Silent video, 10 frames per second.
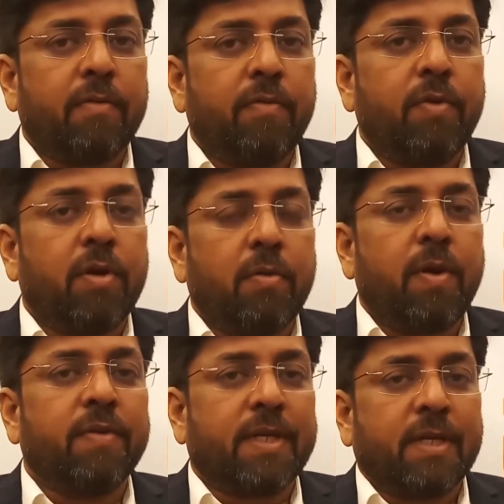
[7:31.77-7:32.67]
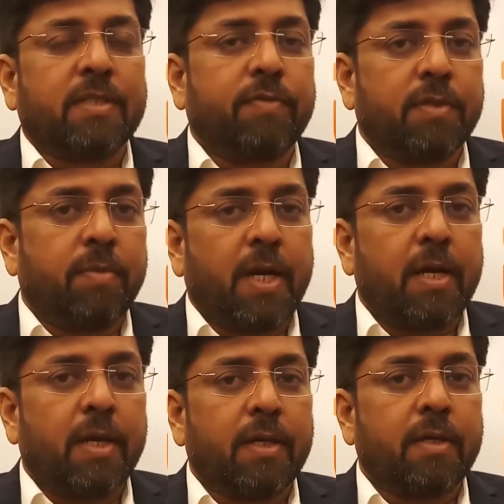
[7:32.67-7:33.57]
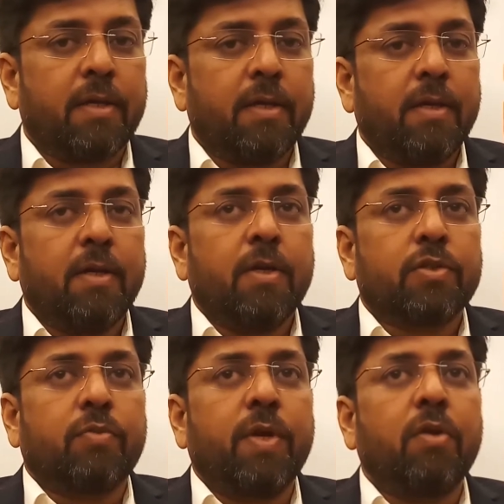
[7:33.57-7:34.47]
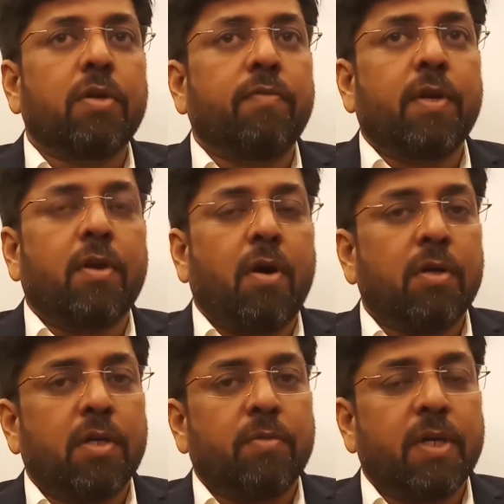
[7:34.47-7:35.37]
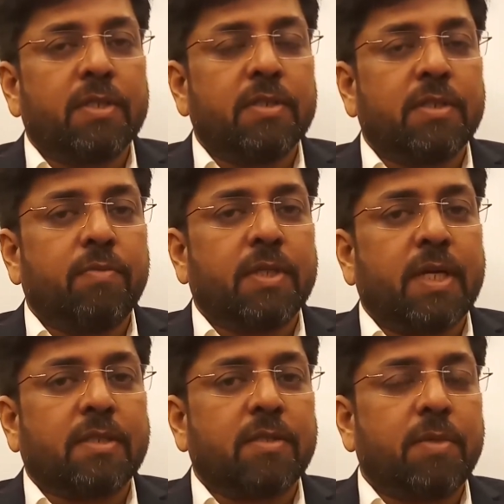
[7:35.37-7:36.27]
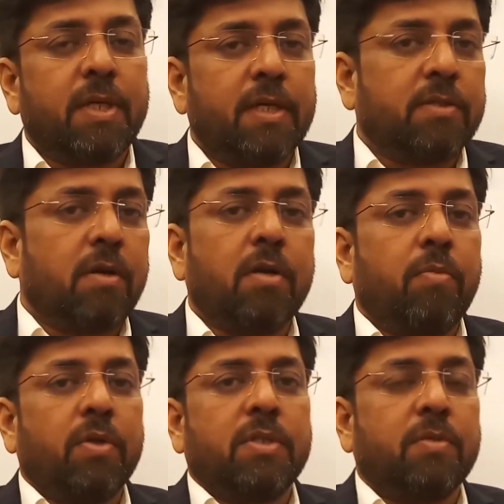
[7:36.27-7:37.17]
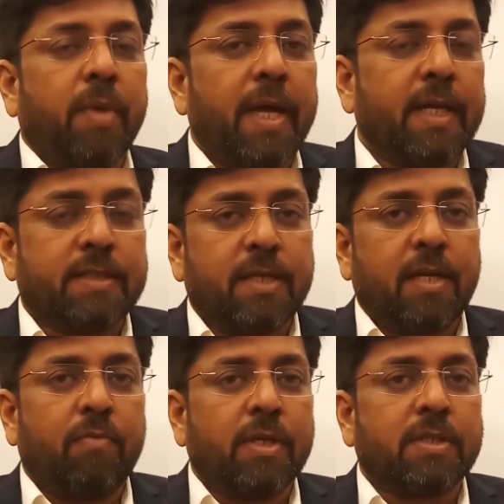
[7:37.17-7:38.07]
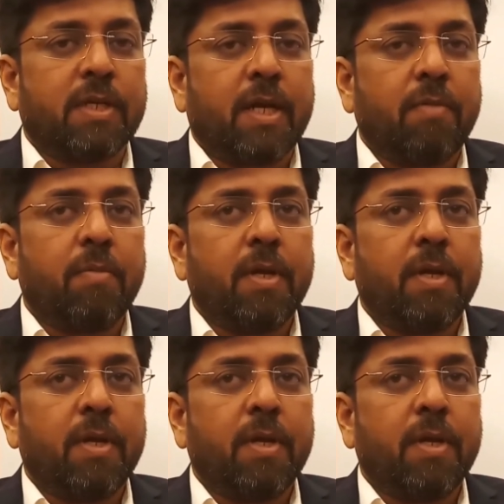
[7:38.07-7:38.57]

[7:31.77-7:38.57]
We will not have a trust for the brand, right? So we are looking for a long-term relationship with customer. It's not about just buying and selling once in a life.